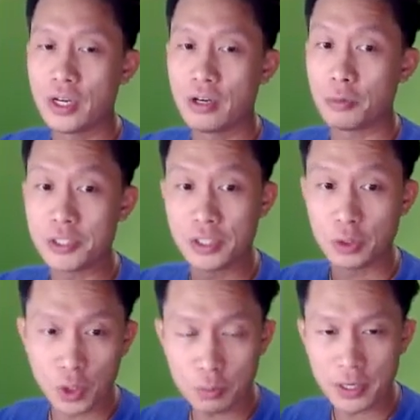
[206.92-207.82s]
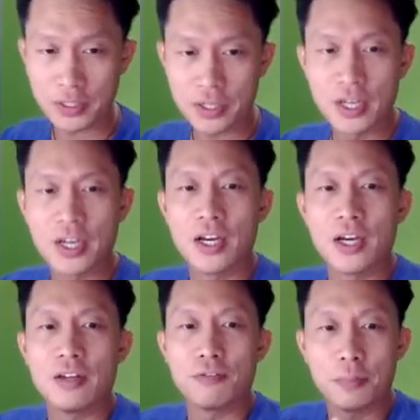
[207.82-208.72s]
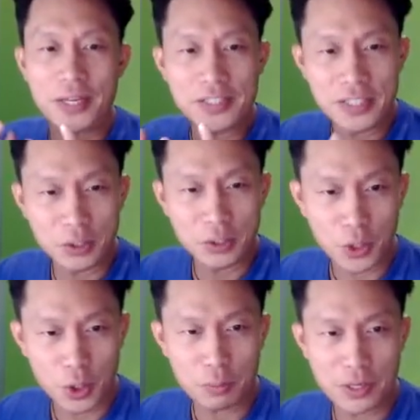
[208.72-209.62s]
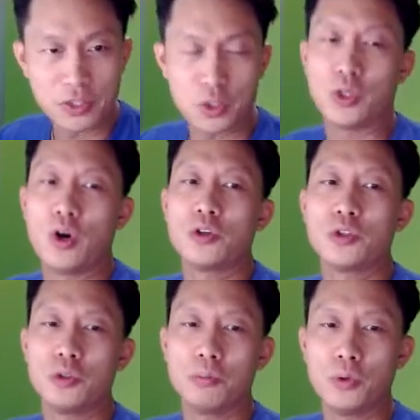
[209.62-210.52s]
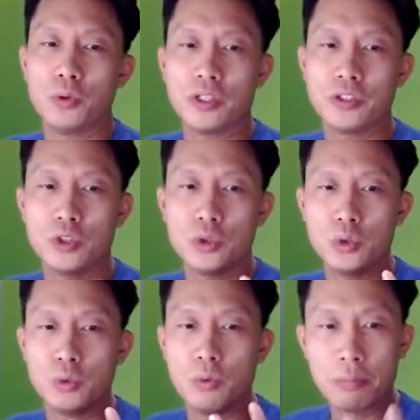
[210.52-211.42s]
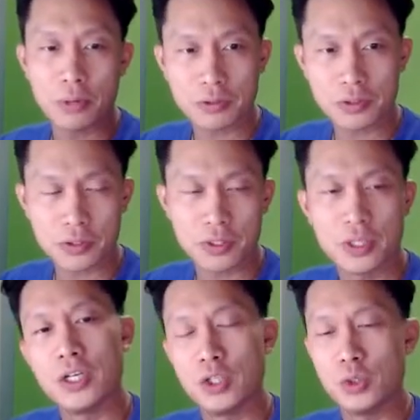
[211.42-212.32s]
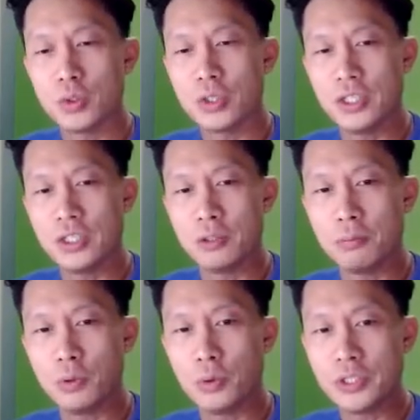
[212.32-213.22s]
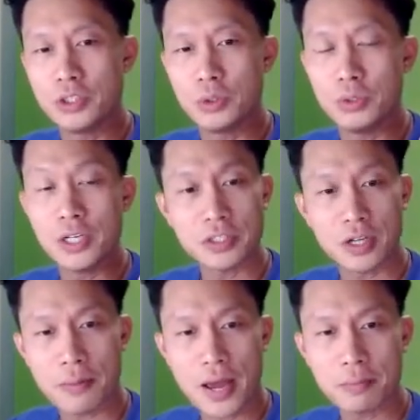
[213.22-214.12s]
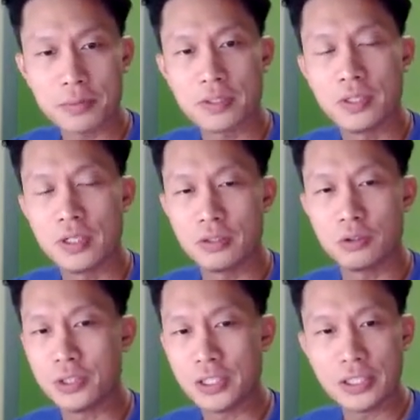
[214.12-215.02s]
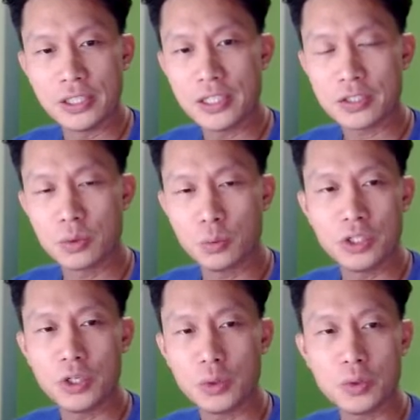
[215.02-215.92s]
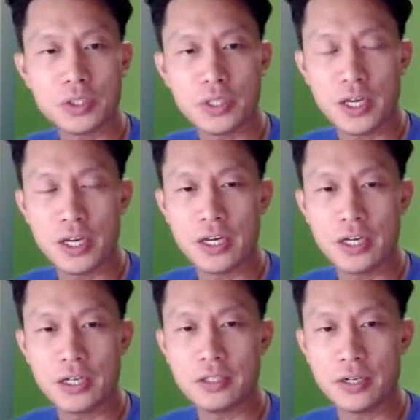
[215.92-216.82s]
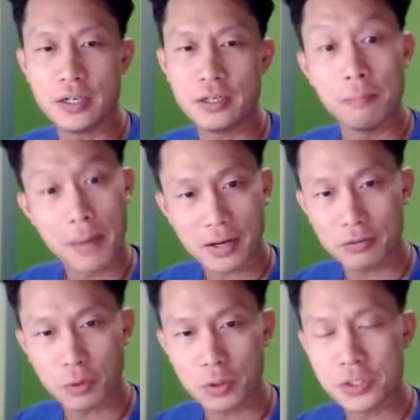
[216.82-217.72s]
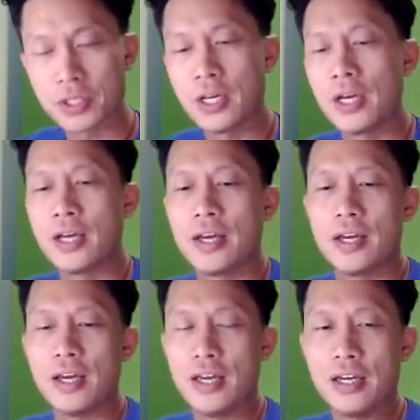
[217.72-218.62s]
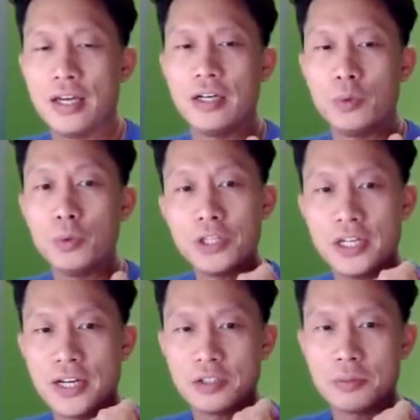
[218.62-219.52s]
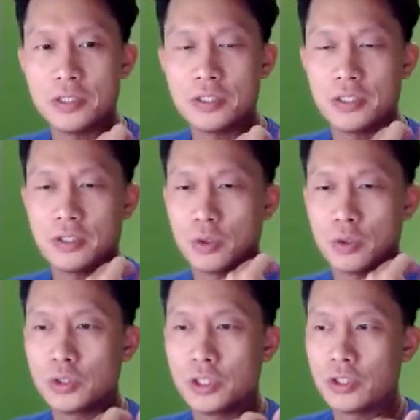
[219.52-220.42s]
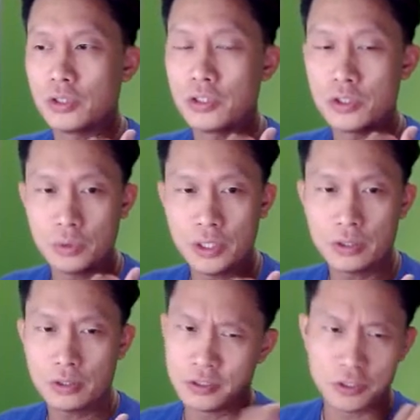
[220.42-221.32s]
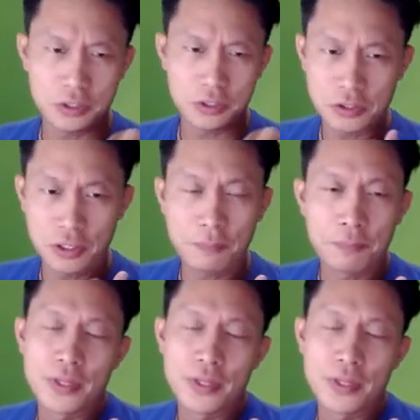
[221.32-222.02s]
from a single code base. From that single code base, you can also deploy to web browsers. You can deploy to desktop apps, including Linux, Windows, and Mac, of course. And with the announcement earlier this week, I think just yesterday,